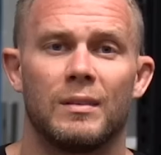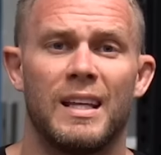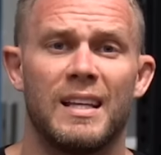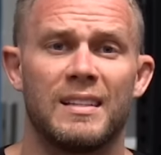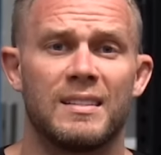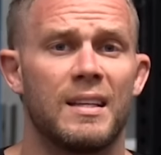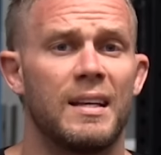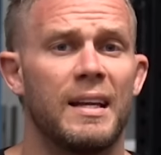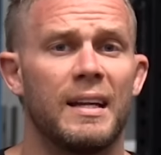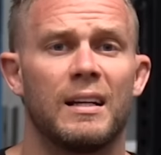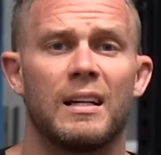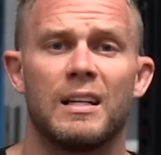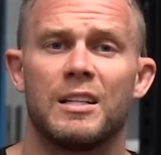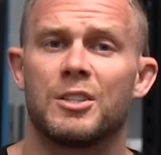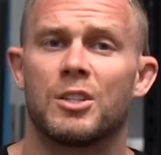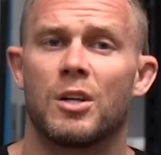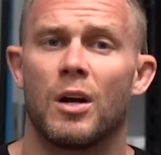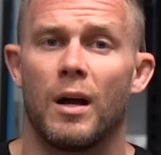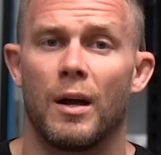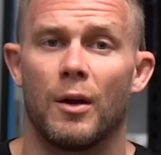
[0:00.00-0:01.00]
There's an
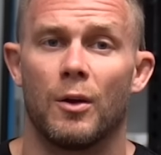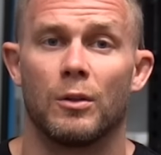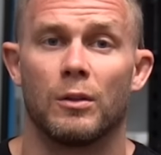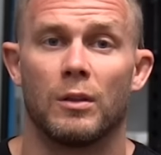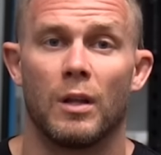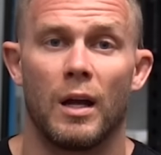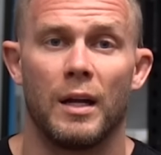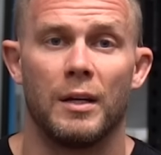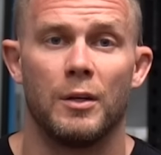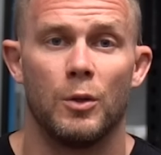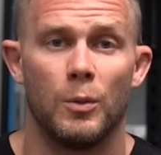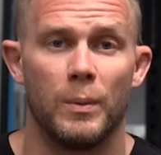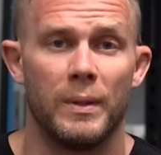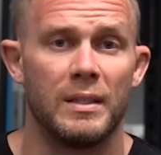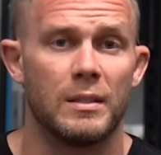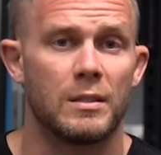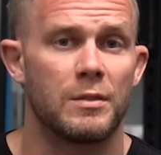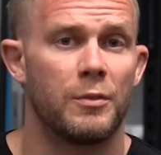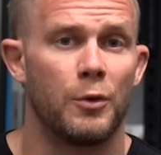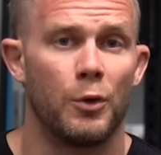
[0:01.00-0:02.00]
English guy online who
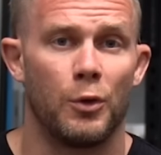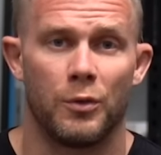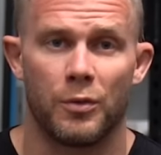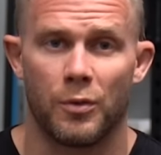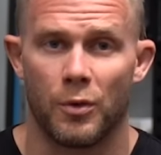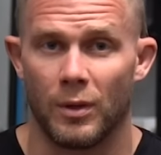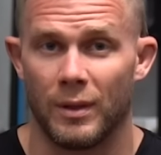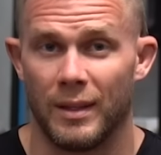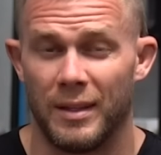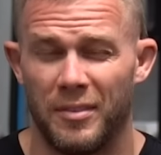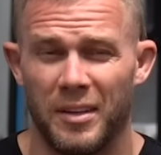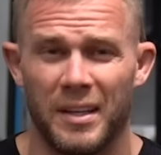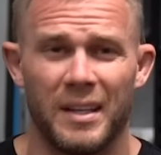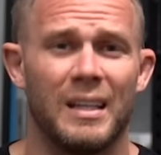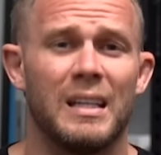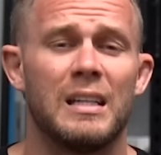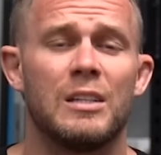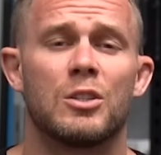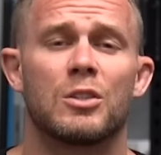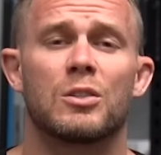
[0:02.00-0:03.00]
eats food for a living,
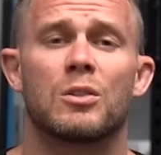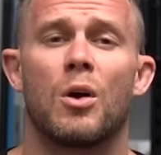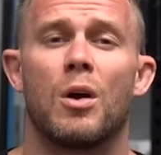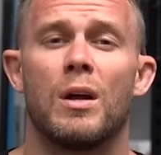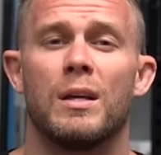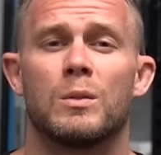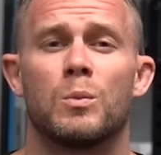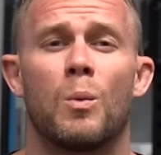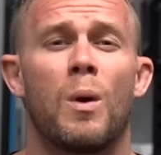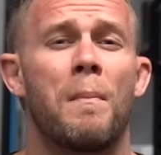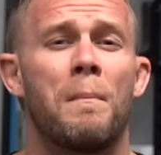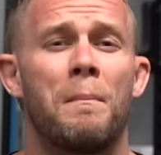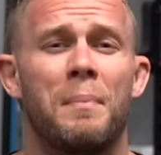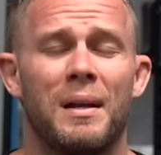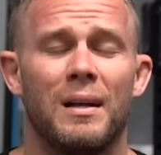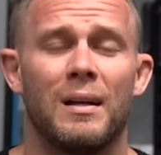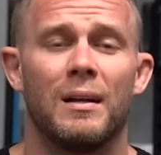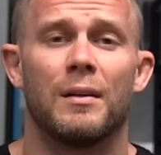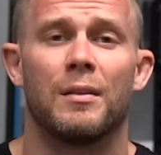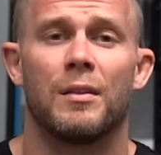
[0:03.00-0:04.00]
and he just got his 1
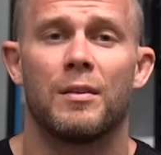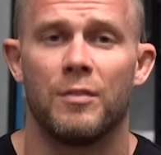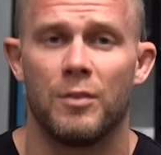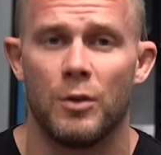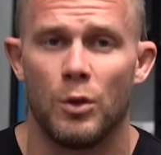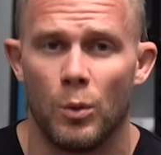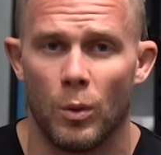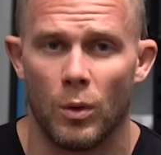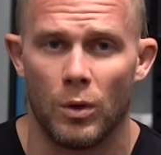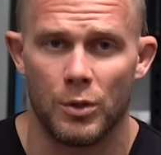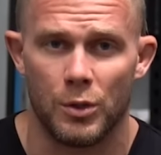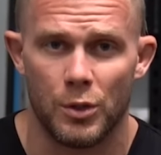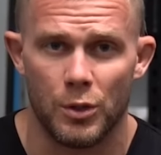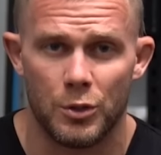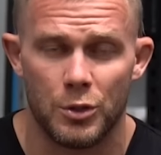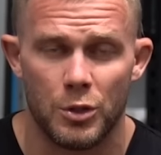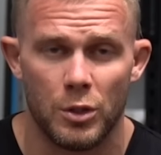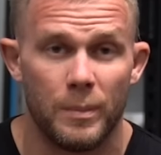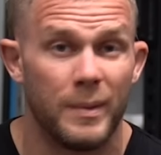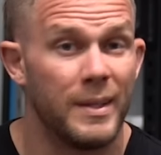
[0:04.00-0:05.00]
billionth view on
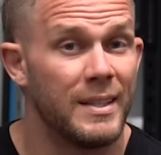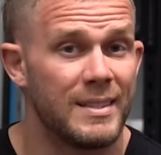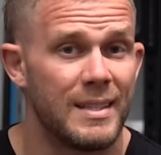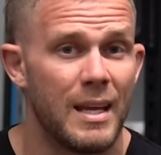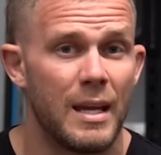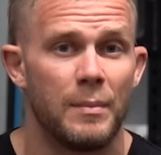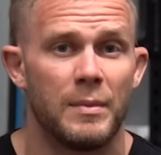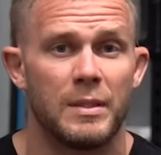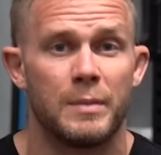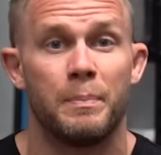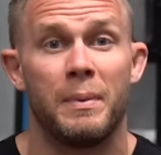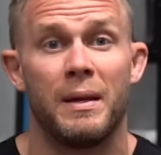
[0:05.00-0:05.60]
YouTube, and his name is